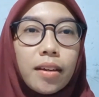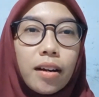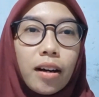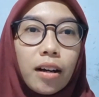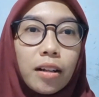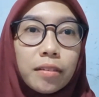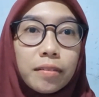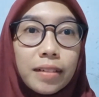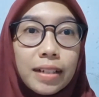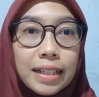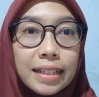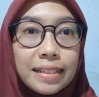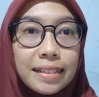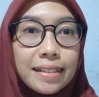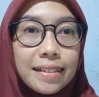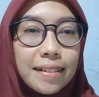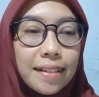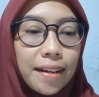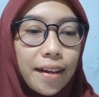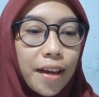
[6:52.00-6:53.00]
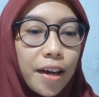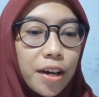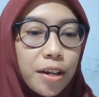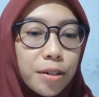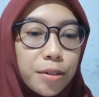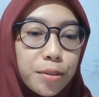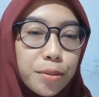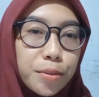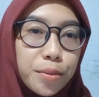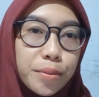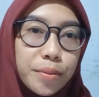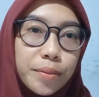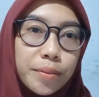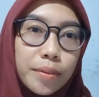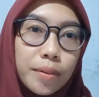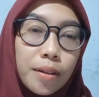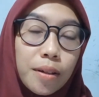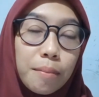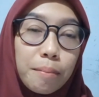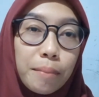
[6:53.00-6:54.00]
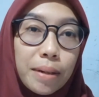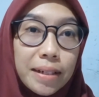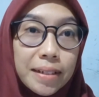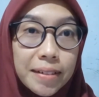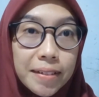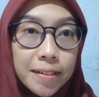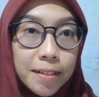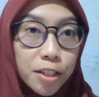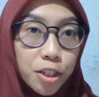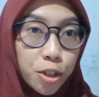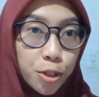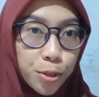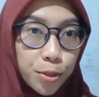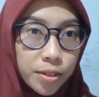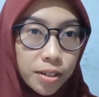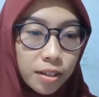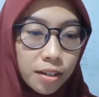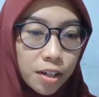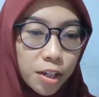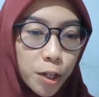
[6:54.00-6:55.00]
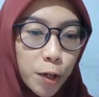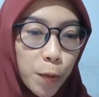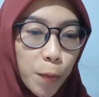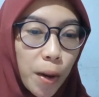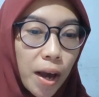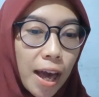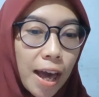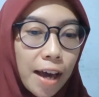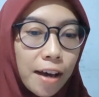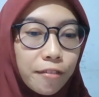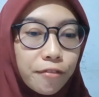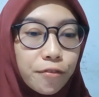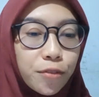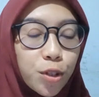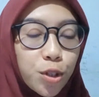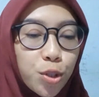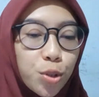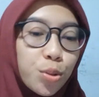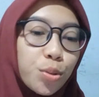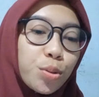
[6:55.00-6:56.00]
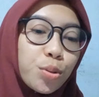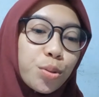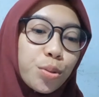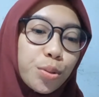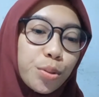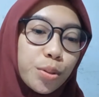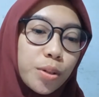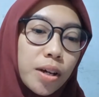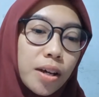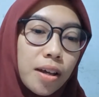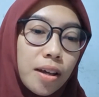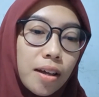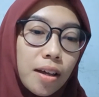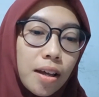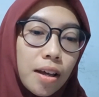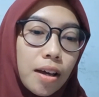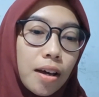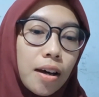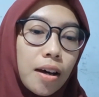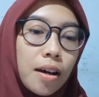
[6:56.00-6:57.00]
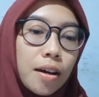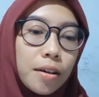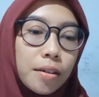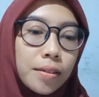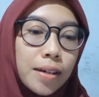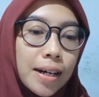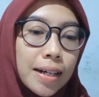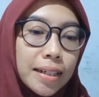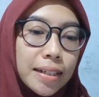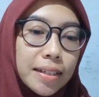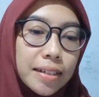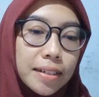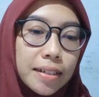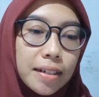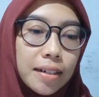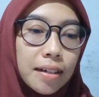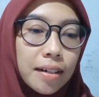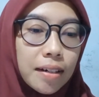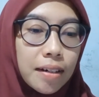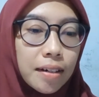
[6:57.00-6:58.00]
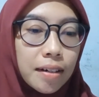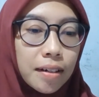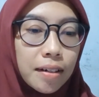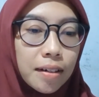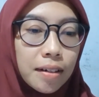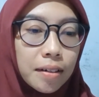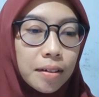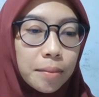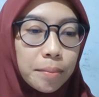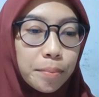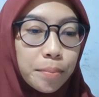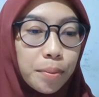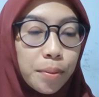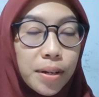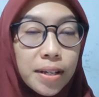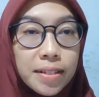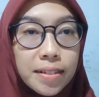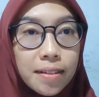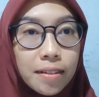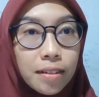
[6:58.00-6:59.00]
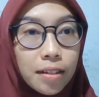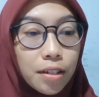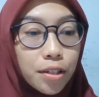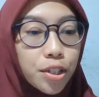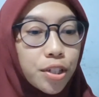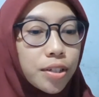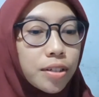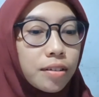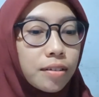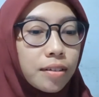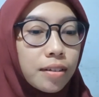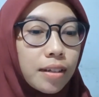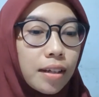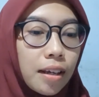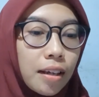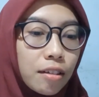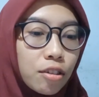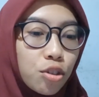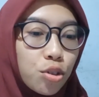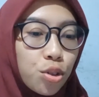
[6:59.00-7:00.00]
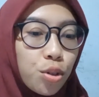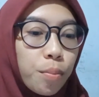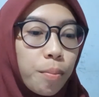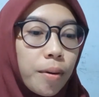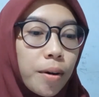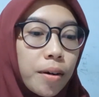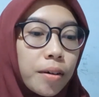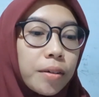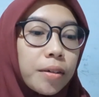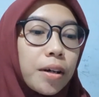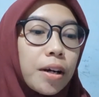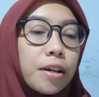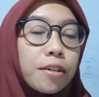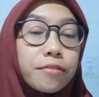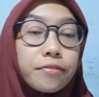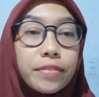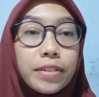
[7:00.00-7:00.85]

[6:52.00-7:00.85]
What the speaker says: Alright, now my dear student, you have to write a presentation in 2 paragraphs